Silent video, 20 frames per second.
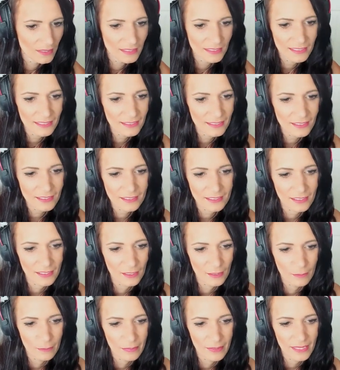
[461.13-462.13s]
She's just
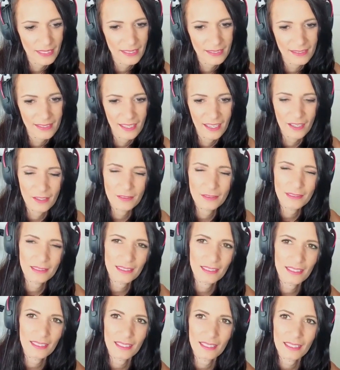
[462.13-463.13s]
gonna be there. I was
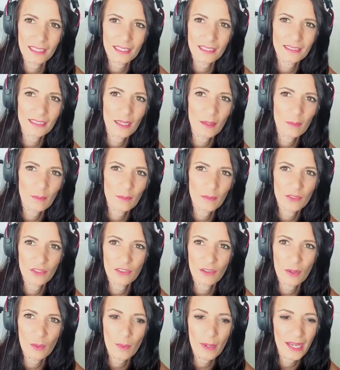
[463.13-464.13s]
thinking gonna tempt
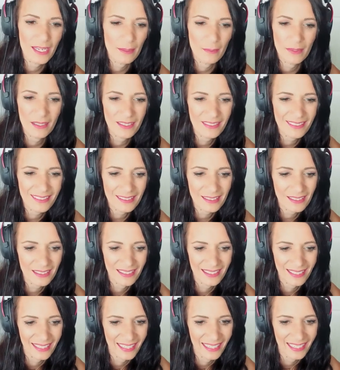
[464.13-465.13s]
her away, but I don't think
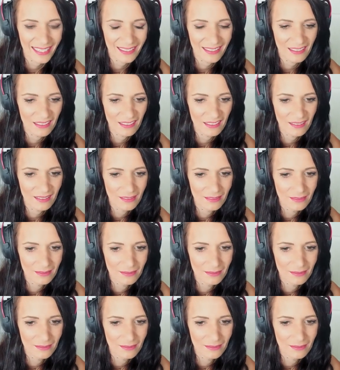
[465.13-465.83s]
I can.